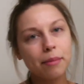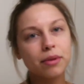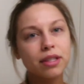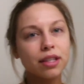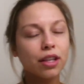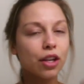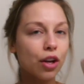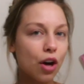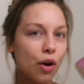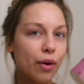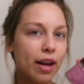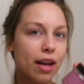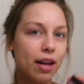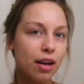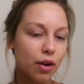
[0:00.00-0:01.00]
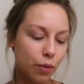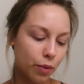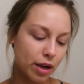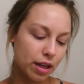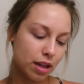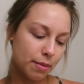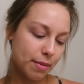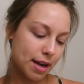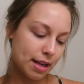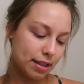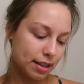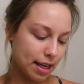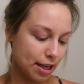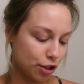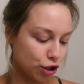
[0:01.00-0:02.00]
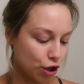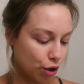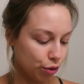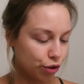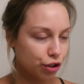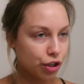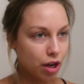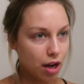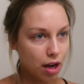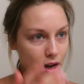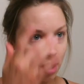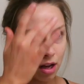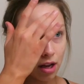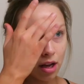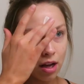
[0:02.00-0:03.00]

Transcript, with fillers: I'm just going to go in with my Santosha